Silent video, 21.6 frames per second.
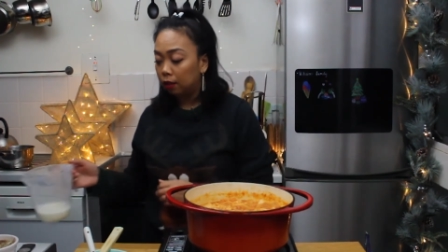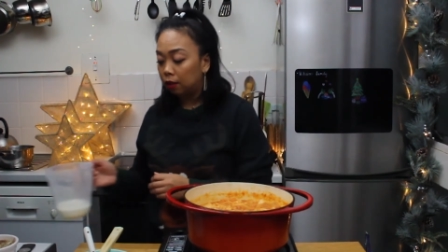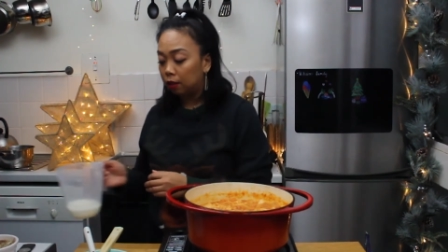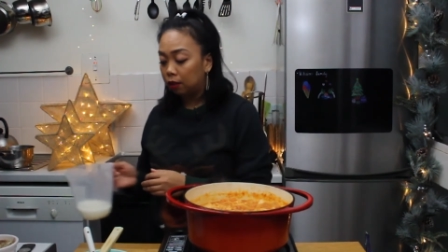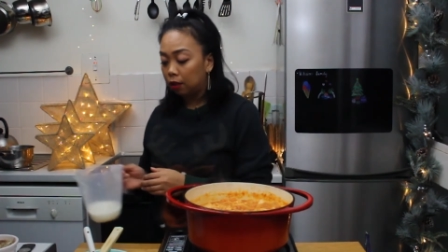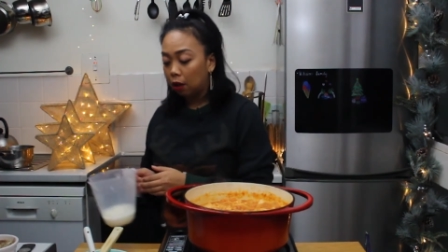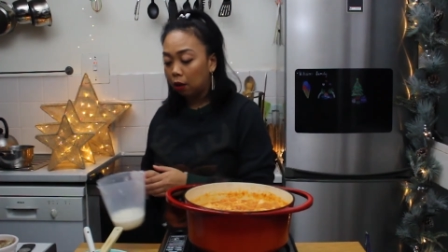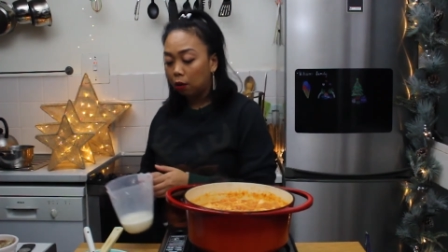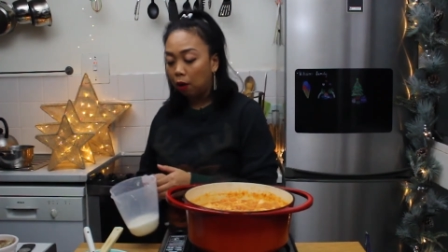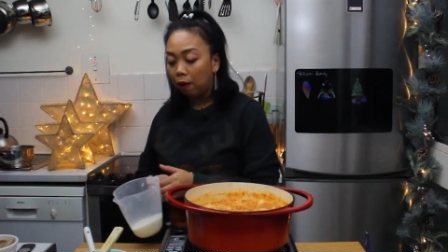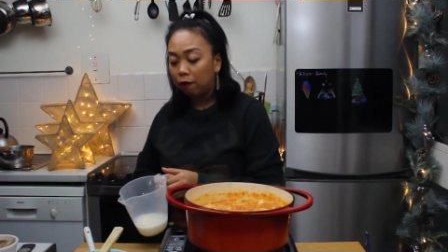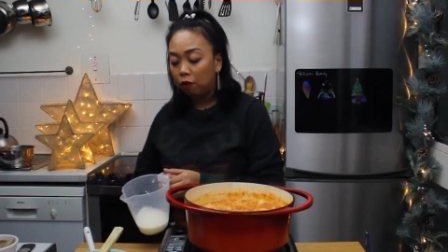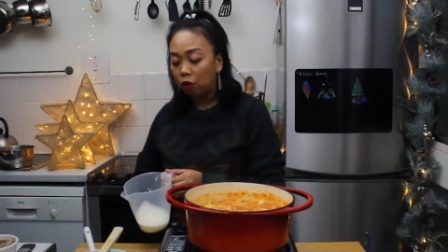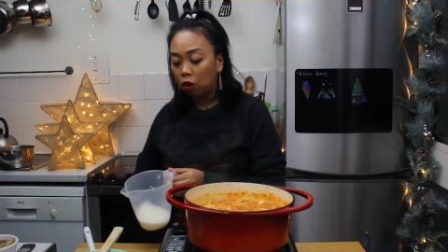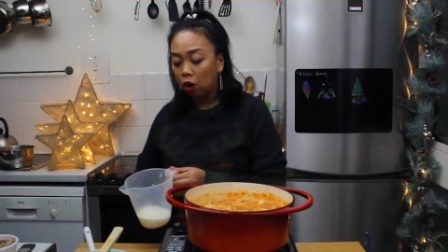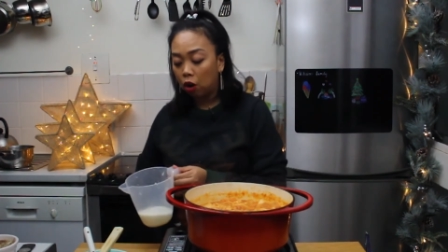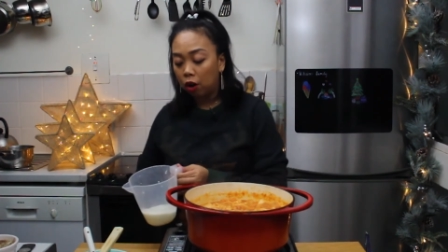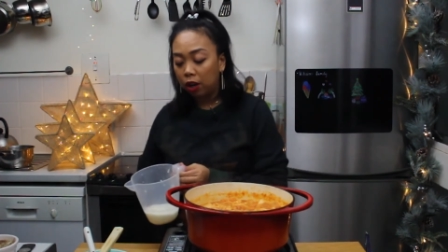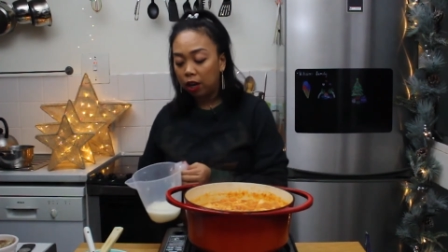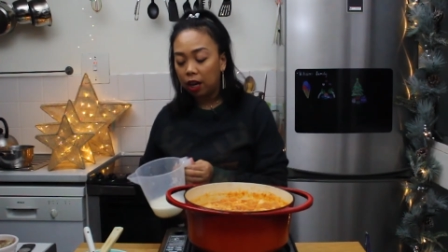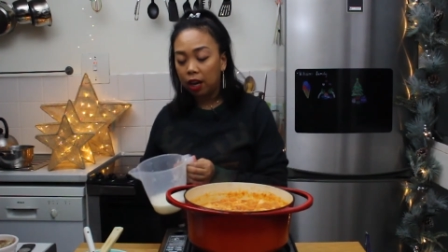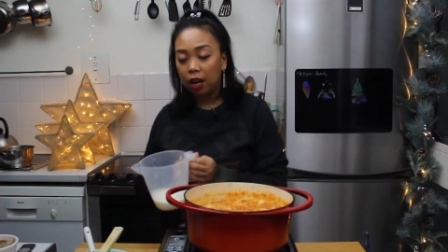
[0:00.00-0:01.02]
So I've
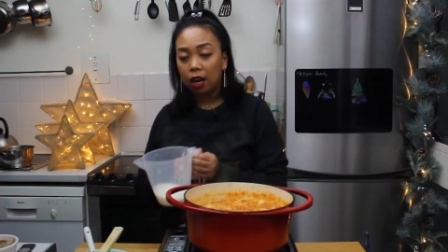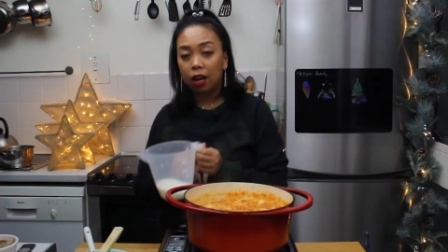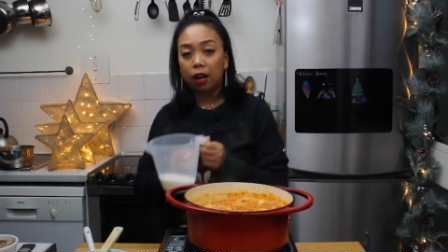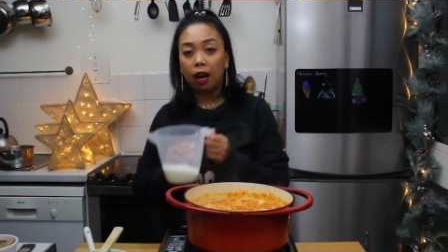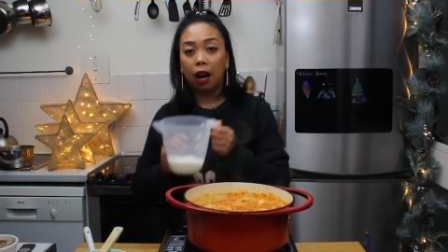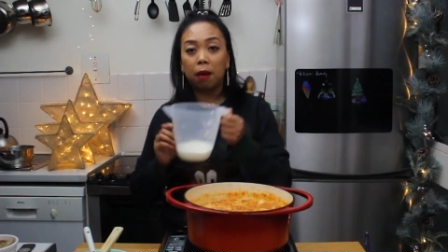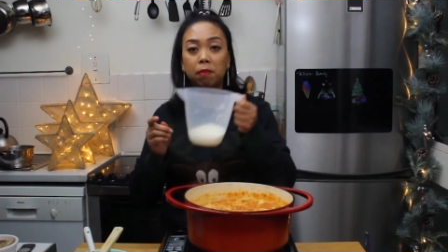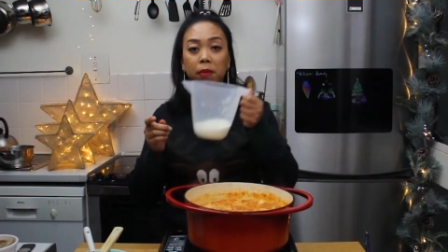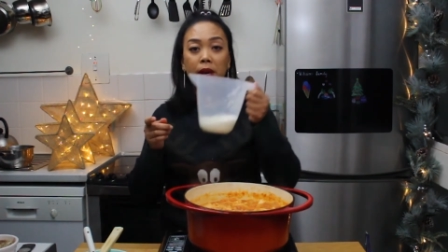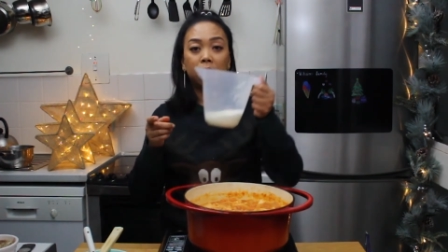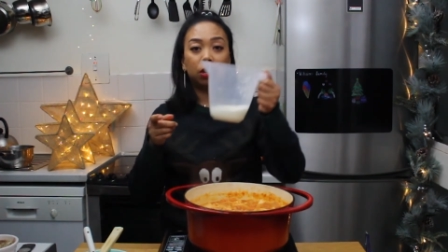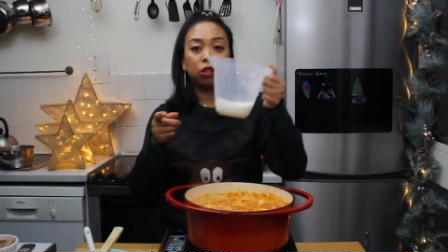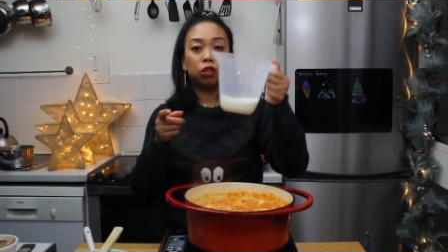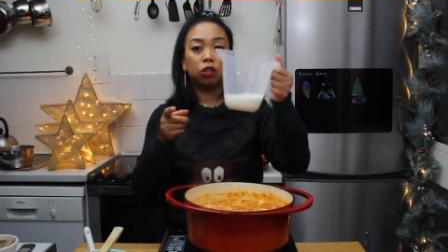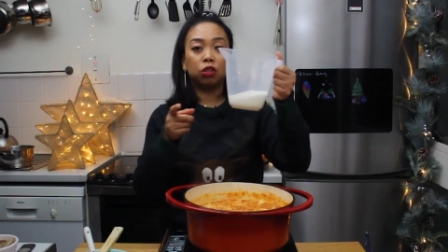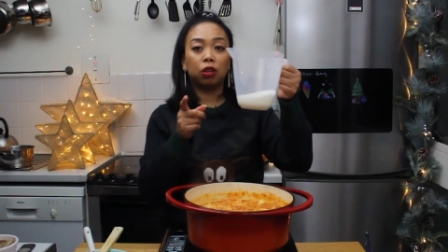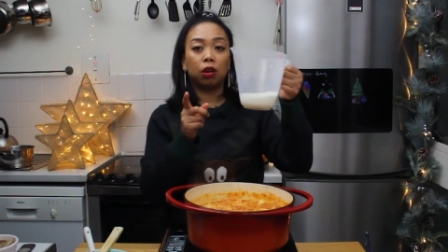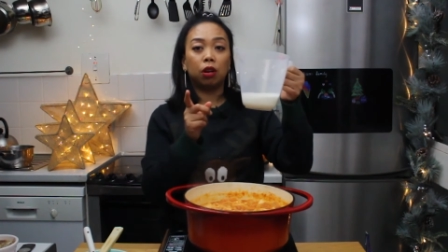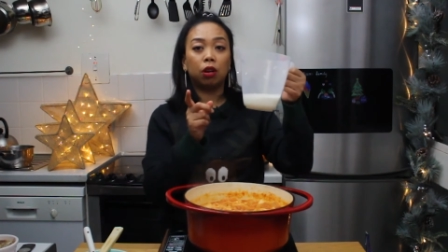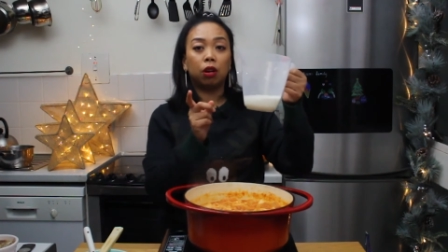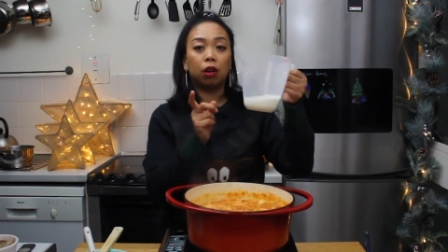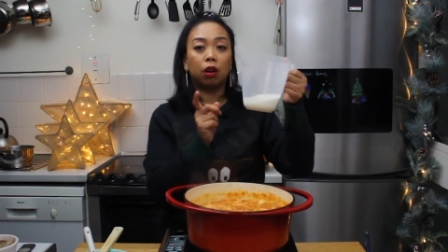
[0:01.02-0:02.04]
got here a
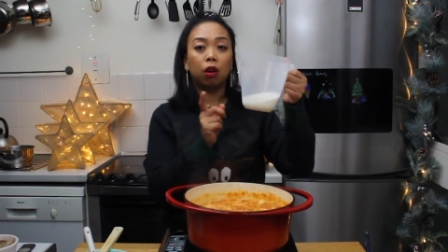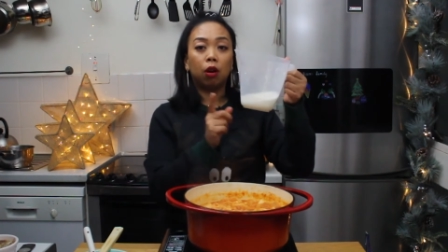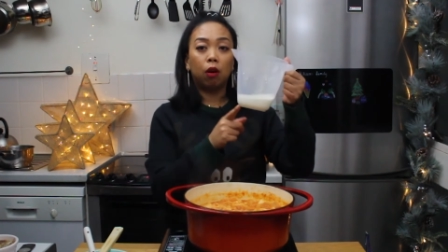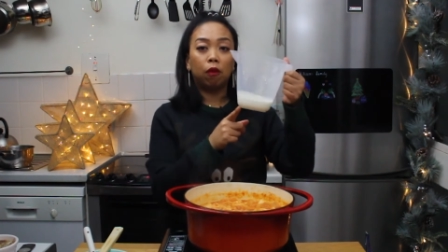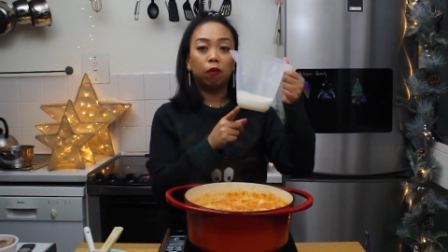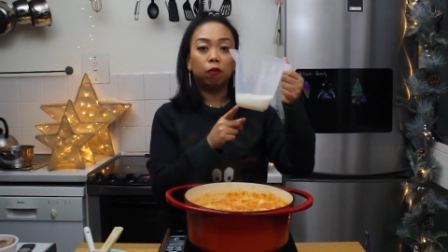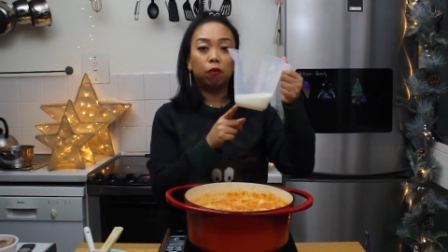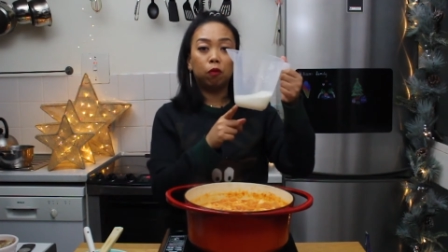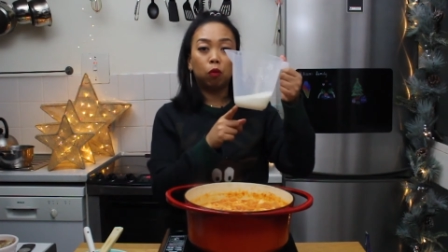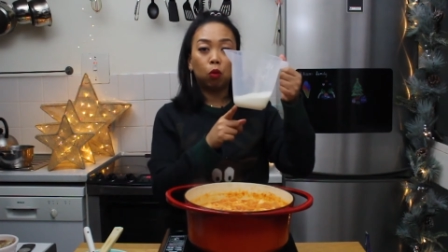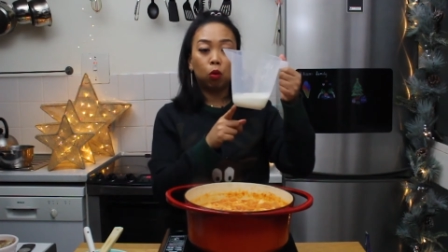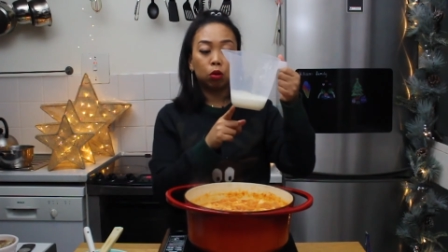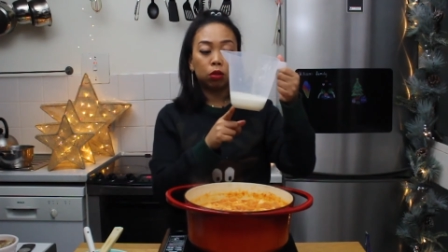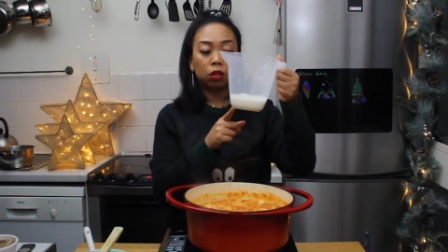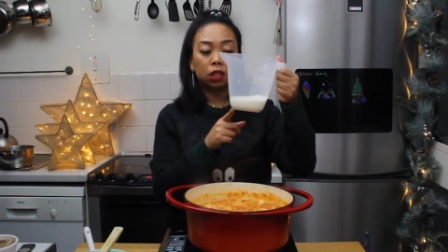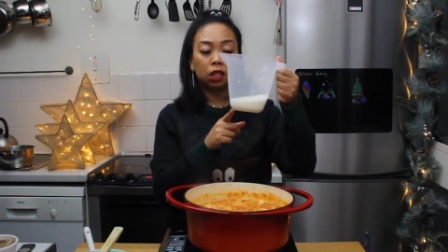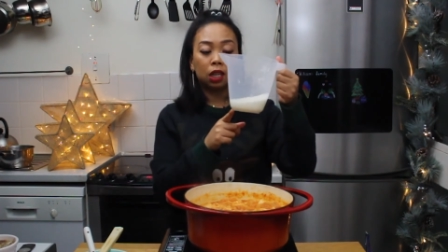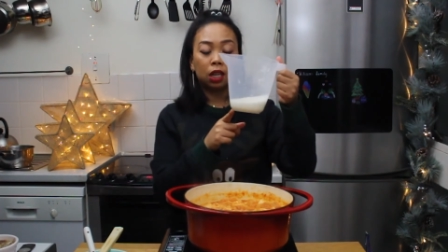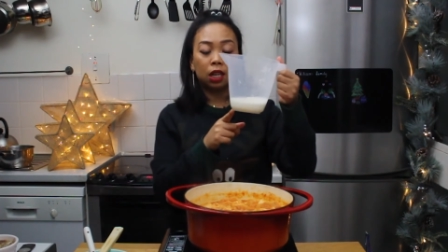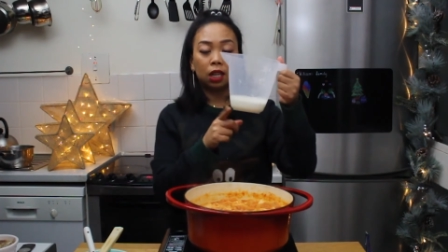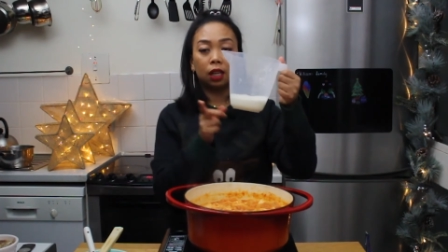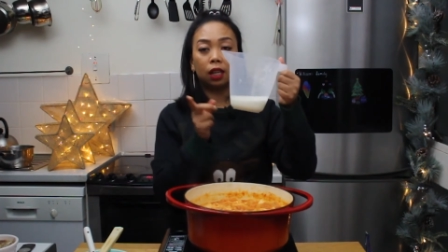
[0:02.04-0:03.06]
mixture of
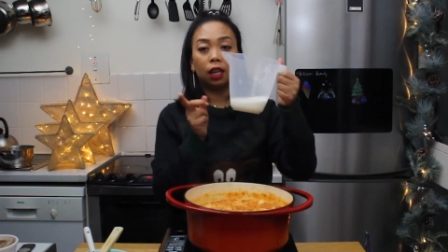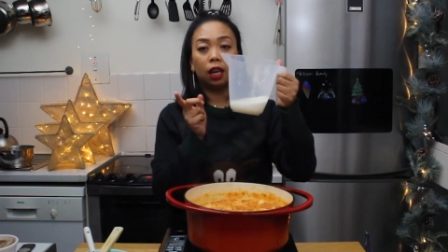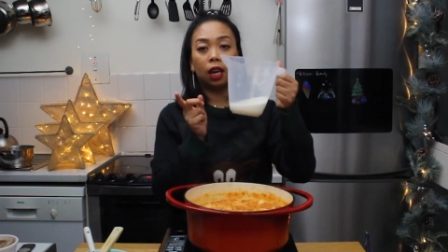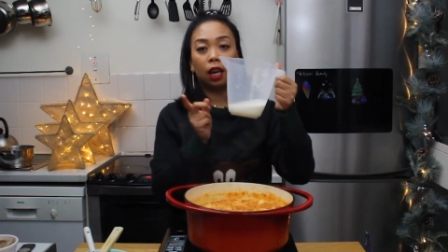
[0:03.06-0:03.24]
water